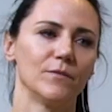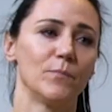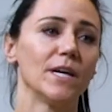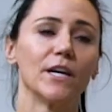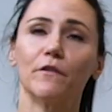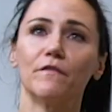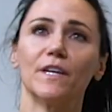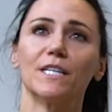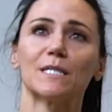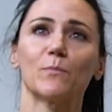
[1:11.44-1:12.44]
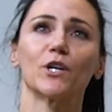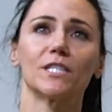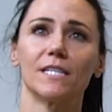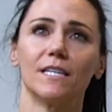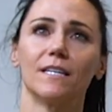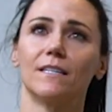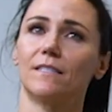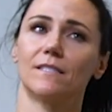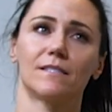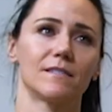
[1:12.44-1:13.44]
Being a fitness person, it
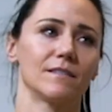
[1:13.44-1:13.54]
is